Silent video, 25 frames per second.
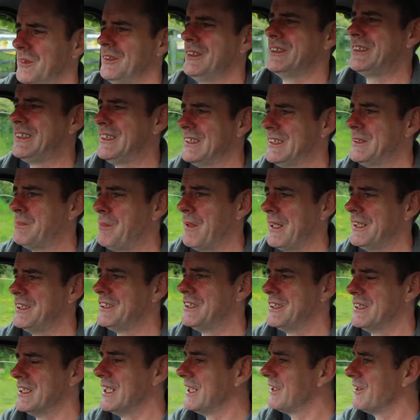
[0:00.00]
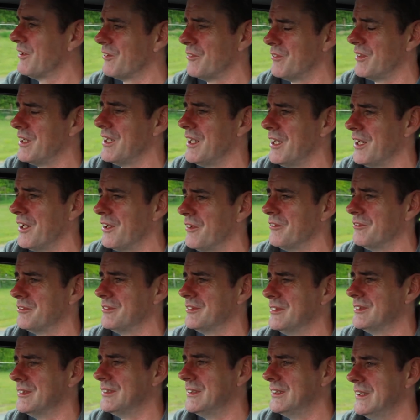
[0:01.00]
Oh, suspension I don't really
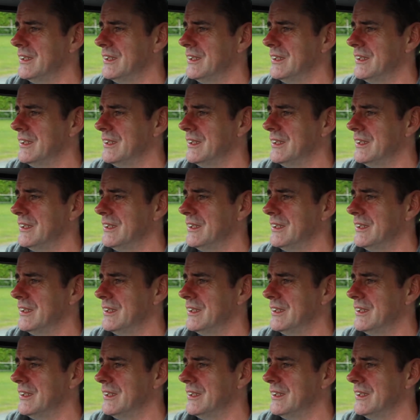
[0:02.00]
love.